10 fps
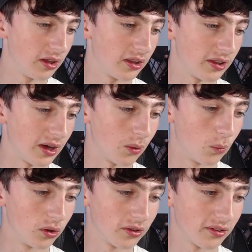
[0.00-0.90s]
Now,
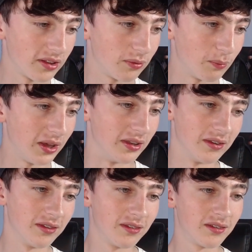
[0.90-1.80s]
what does this mean?
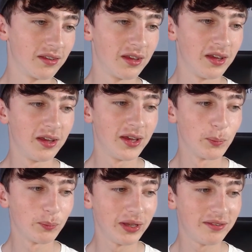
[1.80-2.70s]

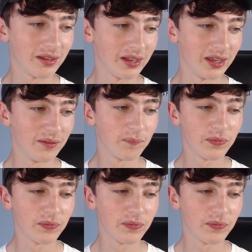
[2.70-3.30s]
Basically,